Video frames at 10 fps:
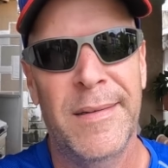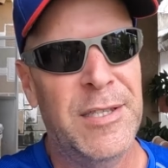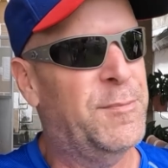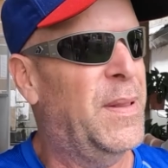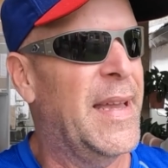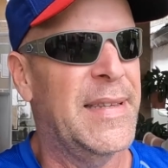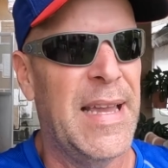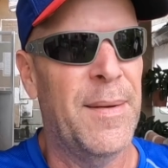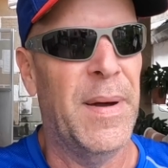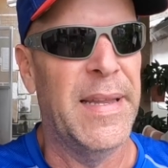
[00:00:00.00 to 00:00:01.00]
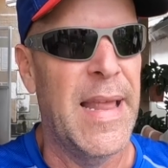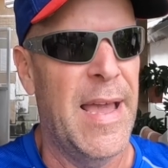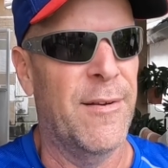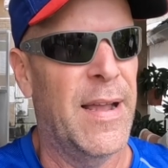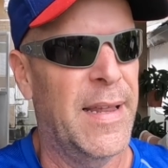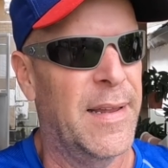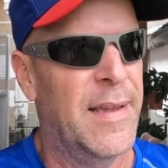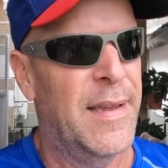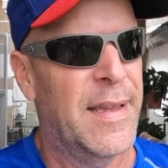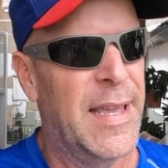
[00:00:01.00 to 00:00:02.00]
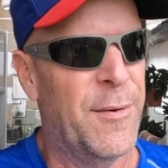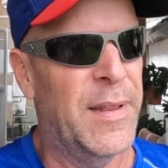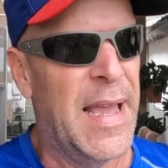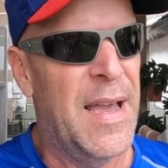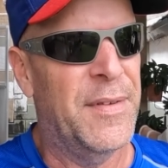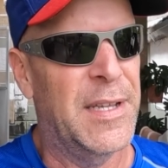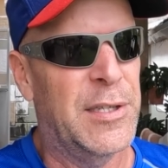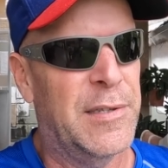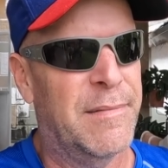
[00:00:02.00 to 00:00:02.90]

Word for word: Just play it day by day, right? Can't really have any,